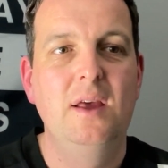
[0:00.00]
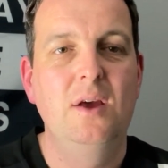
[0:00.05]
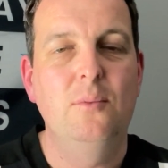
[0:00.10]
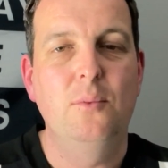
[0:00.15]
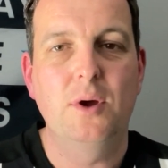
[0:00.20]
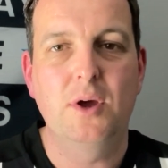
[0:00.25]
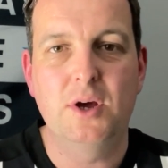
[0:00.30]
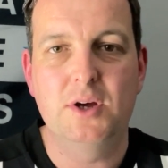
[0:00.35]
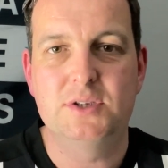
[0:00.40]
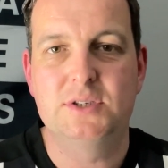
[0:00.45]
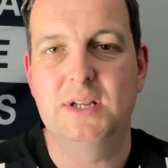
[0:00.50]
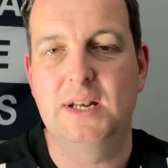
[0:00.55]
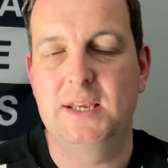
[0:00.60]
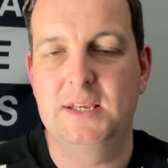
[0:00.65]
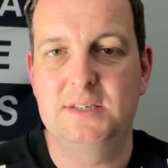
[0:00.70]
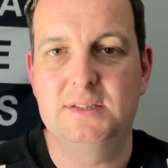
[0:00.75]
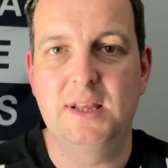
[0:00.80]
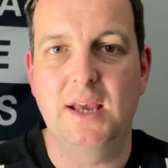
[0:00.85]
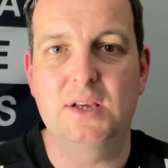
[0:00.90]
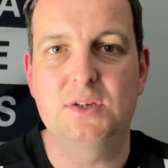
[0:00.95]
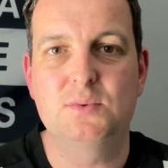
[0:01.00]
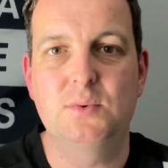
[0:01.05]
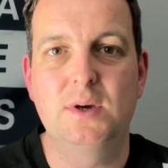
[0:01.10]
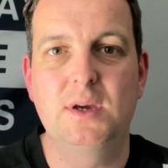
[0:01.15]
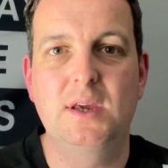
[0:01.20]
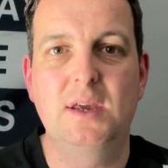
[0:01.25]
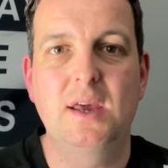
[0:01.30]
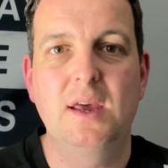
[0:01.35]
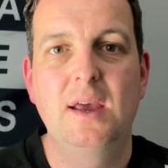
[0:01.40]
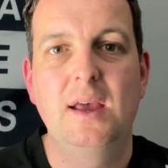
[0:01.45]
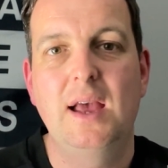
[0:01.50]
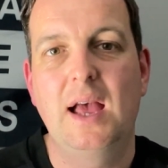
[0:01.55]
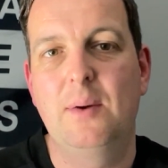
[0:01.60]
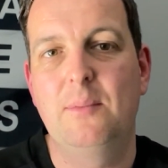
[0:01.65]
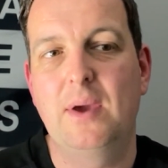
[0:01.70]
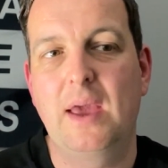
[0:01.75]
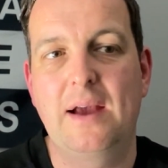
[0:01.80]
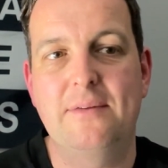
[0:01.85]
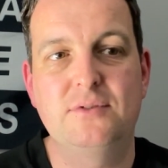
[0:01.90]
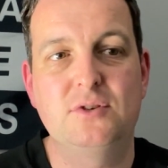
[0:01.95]
We go to Leeds next week and
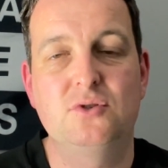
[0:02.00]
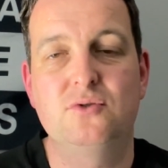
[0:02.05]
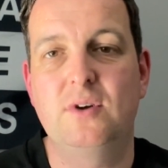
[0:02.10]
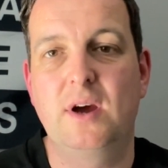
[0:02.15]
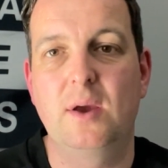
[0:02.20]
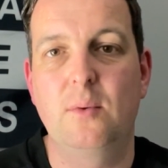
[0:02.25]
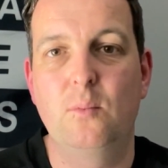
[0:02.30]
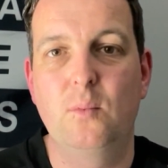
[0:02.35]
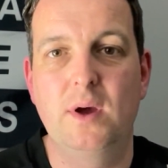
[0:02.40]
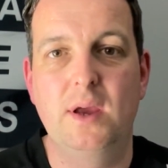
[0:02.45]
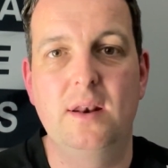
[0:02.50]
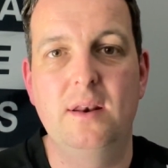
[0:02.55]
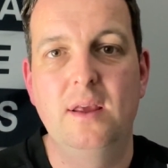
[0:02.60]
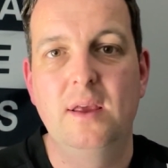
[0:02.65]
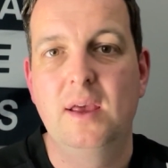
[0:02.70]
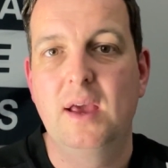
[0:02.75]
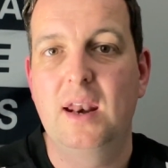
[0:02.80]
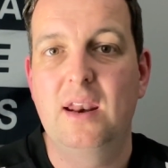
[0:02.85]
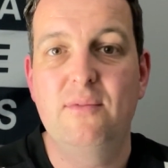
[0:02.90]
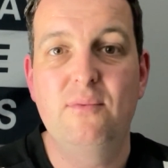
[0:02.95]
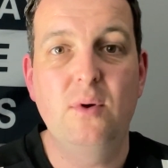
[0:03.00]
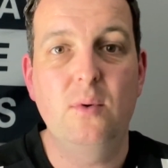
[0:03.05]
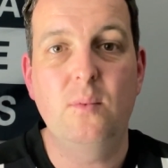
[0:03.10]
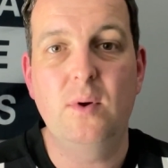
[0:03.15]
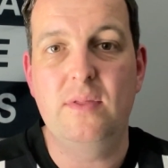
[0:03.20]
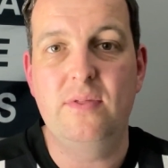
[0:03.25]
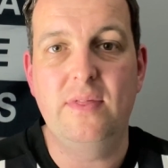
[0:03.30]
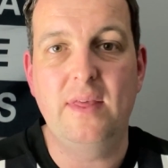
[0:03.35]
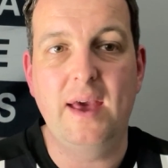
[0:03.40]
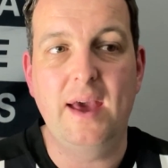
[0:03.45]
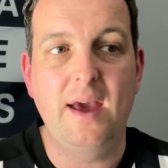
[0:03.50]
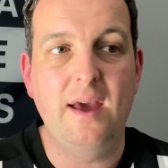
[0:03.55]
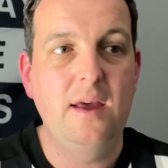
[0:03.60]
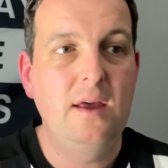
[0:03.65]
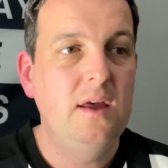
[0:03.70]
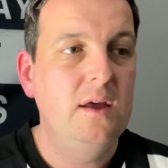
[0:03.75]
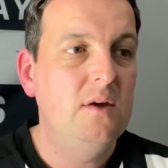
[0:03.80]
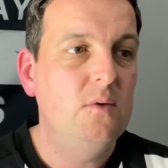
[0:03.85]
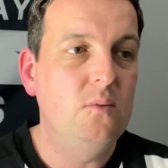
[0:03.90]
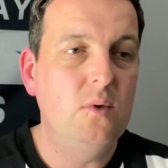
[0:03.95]
we have to try and win. And if we win there,
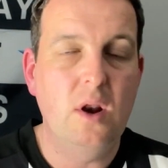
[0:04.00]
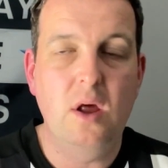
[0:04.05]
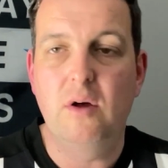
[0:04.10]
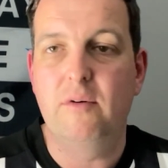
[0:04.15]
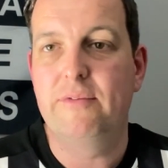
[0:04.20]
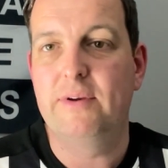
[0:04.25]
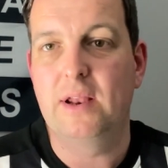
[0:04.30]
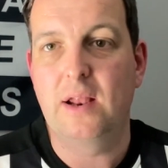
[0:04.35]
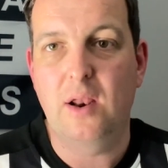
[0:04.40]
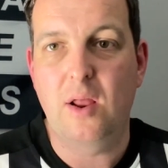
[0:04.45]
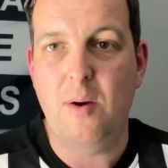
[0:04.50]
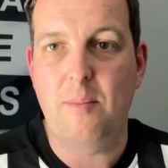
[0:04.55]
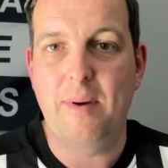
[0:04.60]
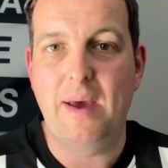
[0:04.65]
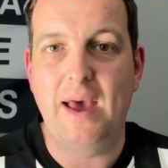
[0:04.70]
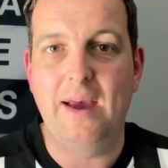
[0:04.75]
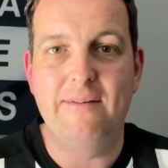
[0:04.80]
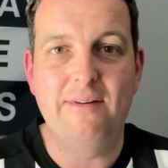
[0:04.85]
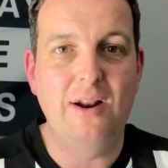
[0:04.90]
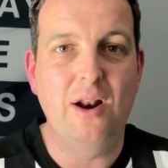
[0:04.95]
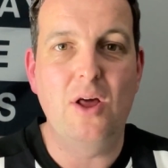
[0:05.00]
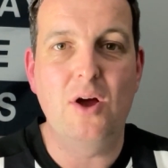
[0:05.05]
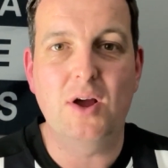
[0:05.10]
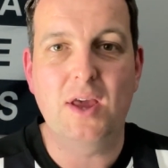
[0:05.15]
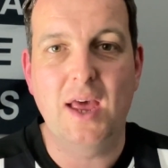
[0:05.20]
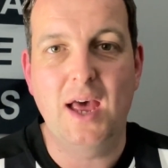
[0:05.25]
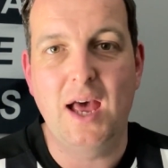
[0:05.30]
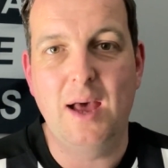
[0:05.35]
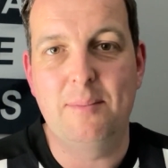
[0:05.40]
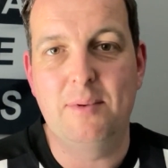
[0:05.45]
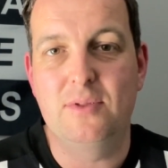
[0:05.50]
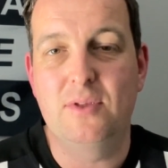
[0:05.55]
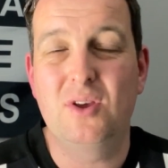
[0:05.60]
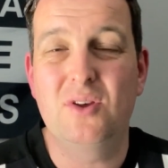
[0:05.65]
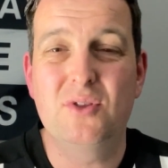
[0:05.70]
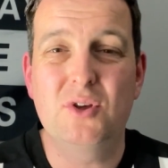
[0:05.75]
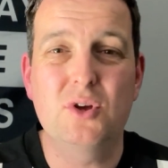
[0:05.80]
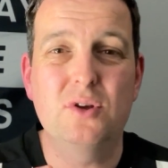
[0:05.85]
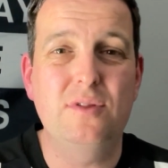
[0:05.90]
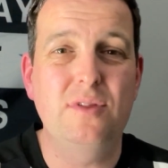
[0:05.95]
we'll all feel a lot better and a lot calmer. The
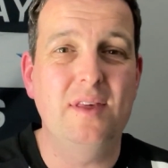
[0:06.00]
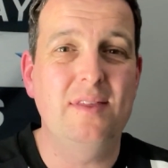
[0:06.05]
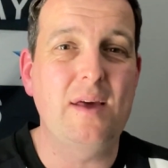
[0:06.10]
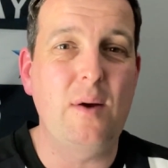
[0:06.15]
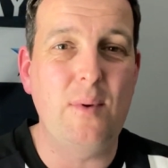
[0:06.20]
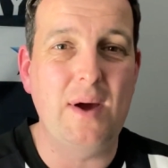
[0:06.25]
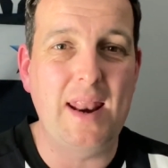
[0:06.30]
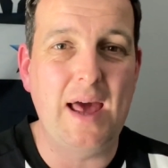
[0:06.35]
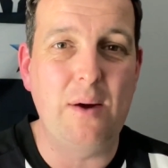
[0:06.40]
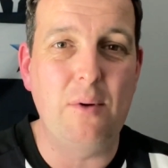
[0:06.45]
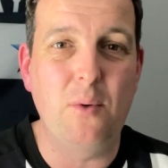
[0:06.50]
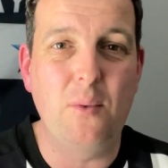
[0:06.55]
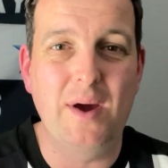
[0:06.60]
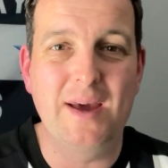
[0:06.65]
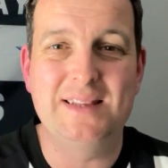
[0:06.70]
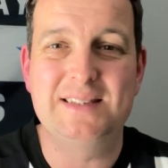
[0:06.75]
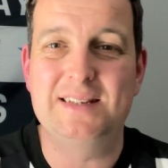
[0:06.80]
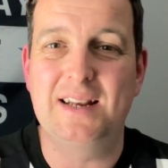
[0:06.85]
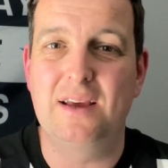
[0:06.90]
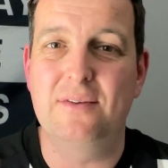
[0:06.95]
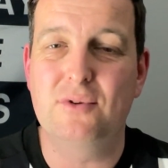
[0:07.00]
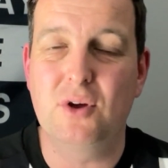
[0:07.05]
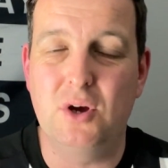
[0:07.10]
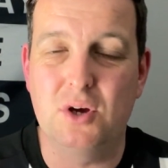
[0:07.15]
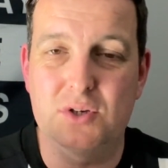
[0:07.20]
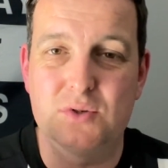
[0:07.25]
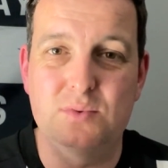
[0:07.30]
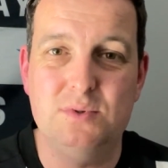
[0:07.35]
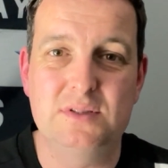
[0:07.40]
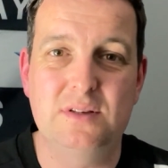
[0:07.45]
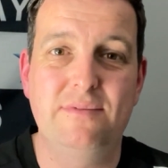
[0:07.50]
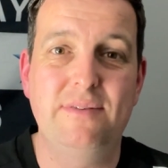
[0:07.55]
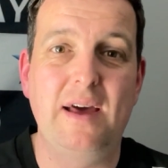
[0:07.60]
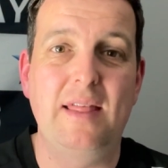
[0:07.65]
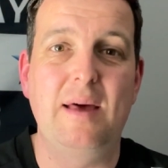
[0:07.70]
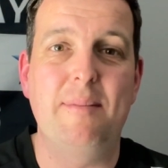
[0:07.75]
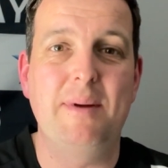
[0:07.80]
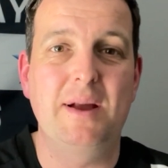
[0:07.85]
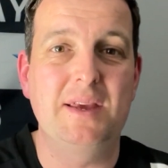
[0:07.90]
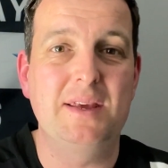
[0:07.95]
other good thing that went our way today, of course, was the fact
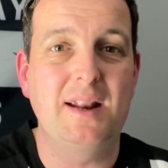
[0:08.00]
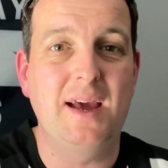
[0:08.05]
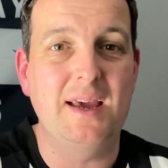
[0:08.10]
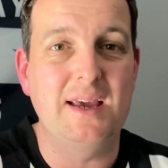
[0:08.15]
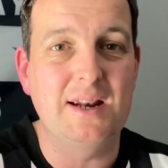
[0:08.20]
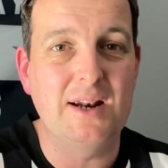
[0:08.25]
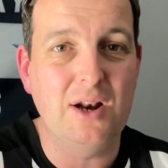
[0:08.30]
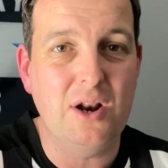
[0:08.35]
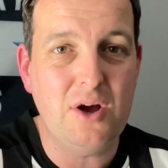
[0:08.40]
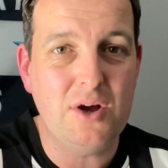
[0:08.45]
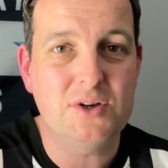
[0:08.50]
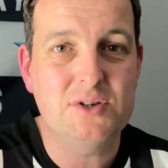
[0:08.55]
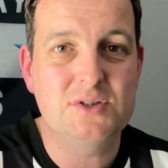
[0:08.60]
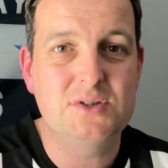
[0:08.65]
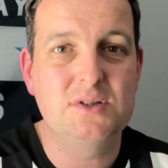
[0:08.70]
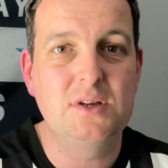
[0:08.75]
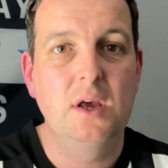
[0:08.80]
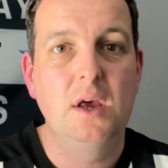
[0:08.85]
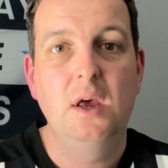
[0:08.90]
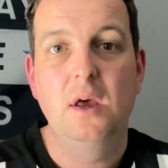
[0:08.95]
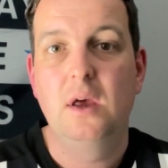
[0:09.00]
that Man United lost.